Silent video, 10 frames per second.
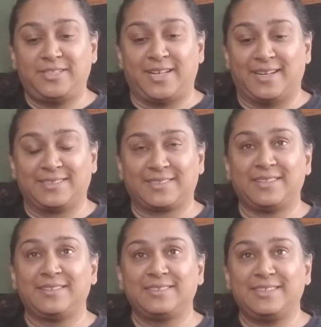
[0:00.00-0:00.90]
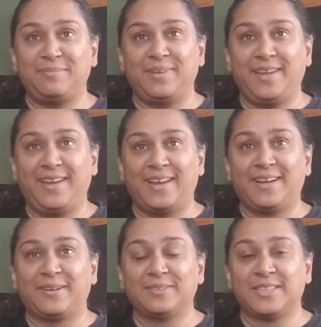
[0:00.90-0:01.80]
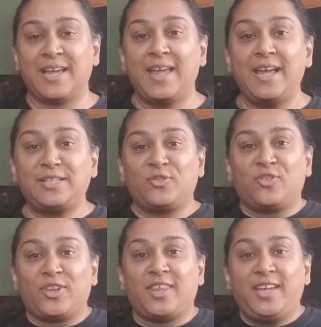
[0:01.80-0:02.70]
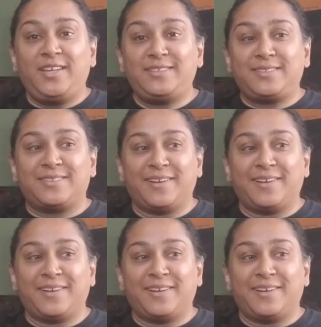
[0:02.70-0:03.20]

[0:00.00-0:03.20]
chest, looks at me and goes, it's for these?